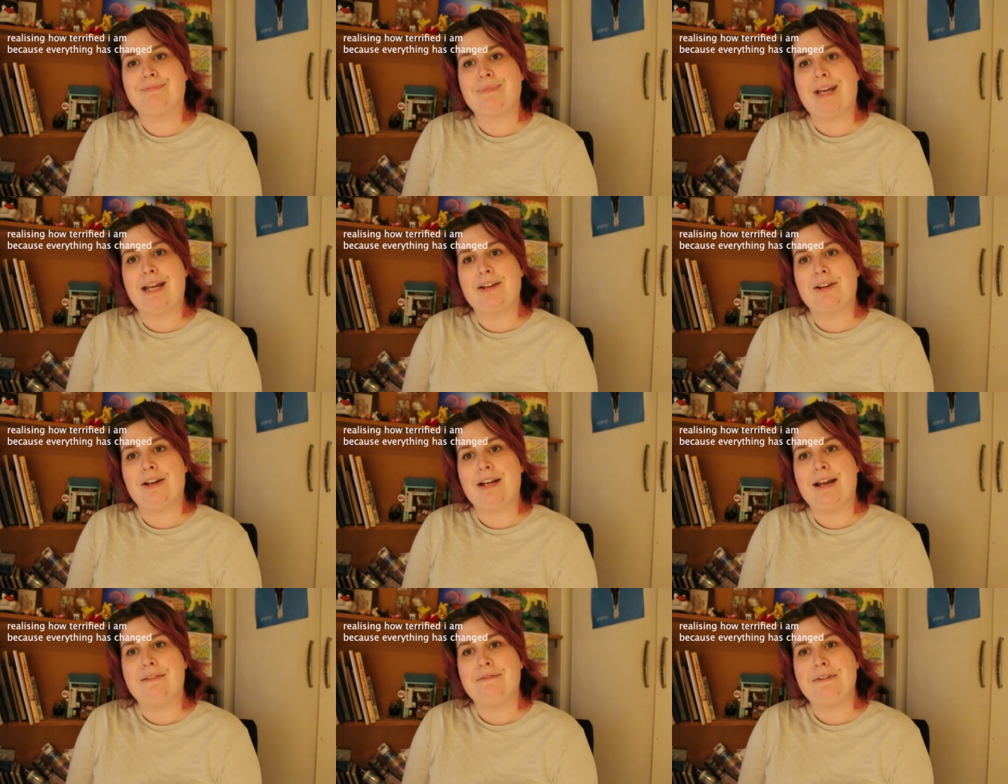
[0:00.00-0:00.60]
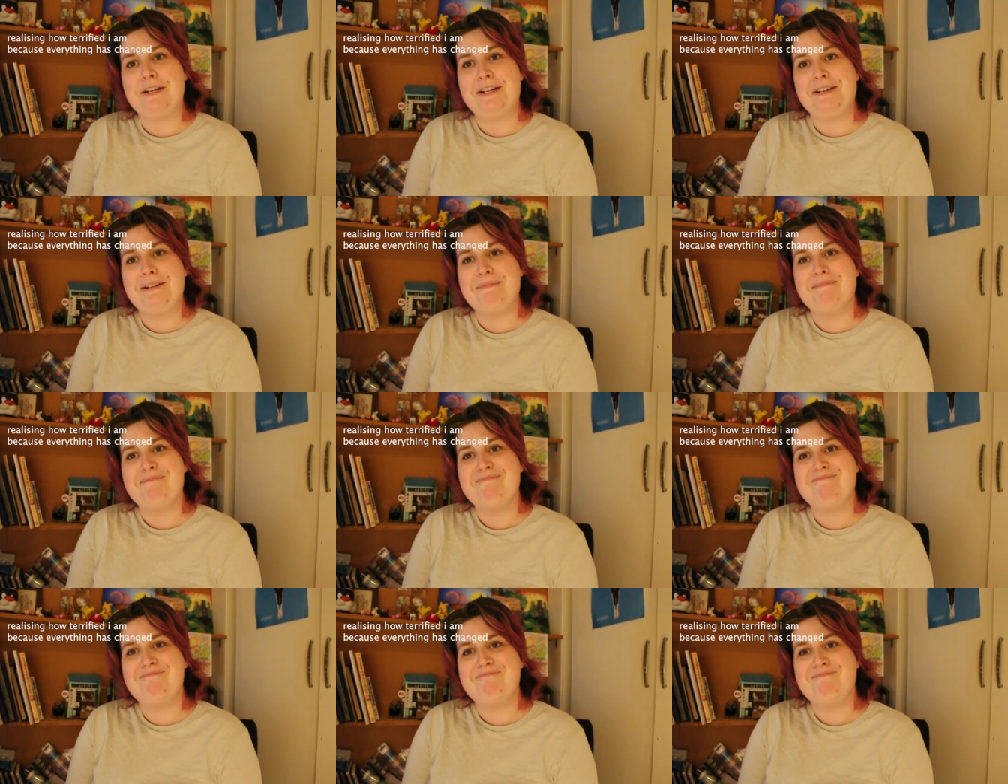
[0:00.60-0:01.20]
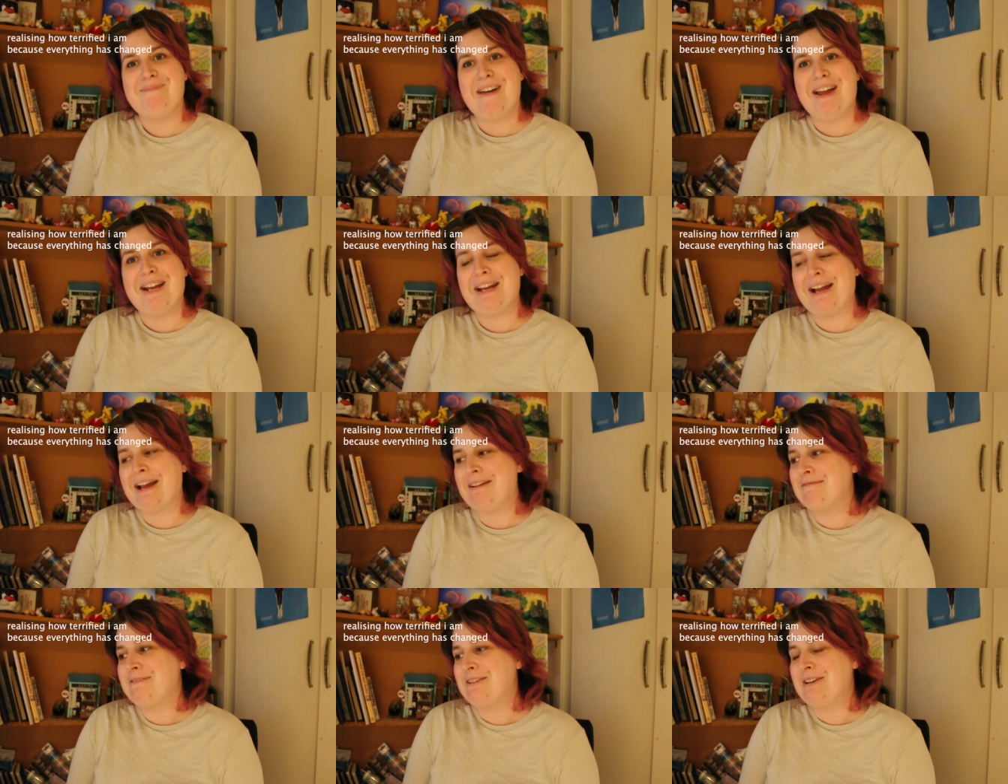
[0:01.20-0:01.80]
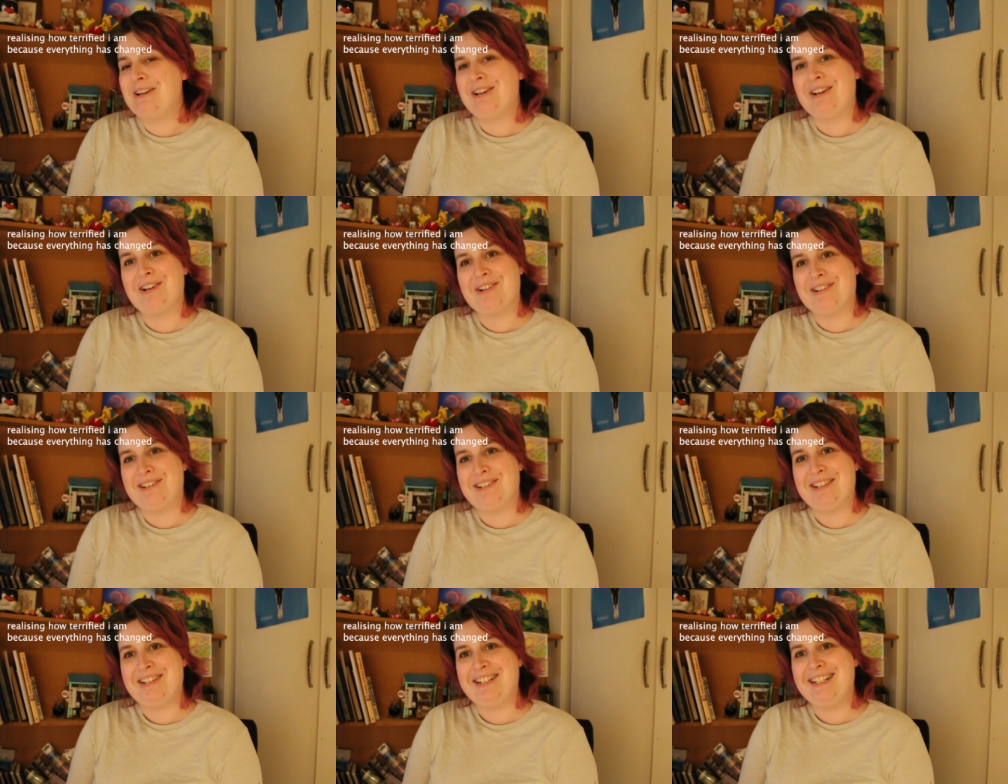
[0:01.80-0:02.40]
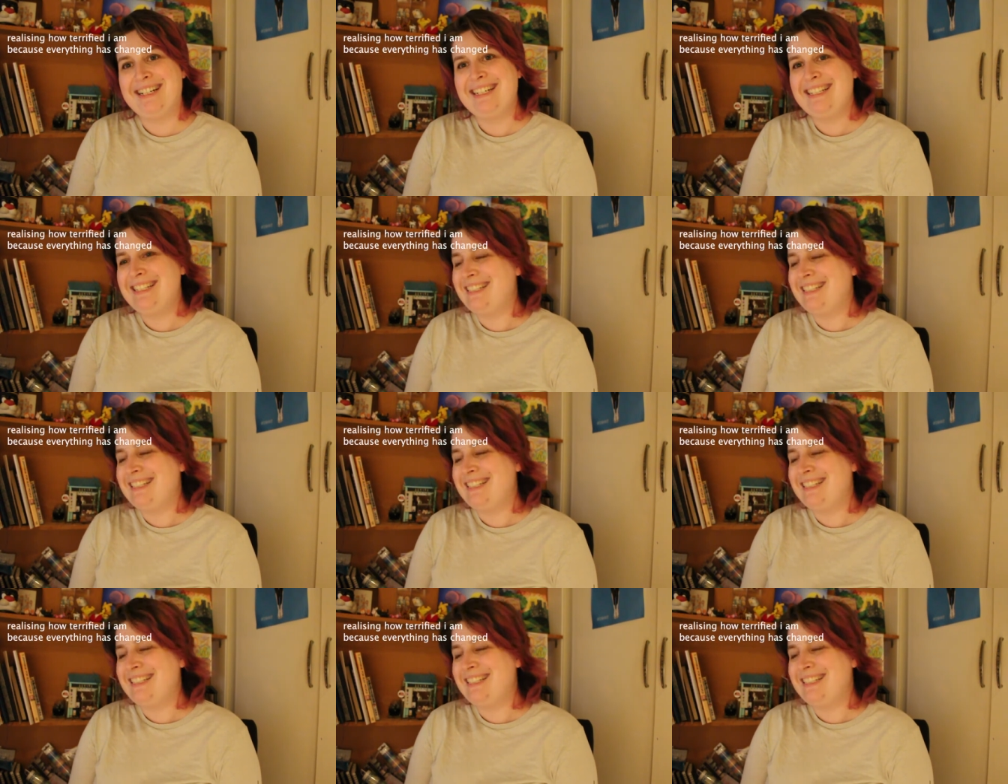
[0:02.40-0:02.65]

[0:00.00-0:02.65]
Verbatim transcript: I don't have any, I you have no,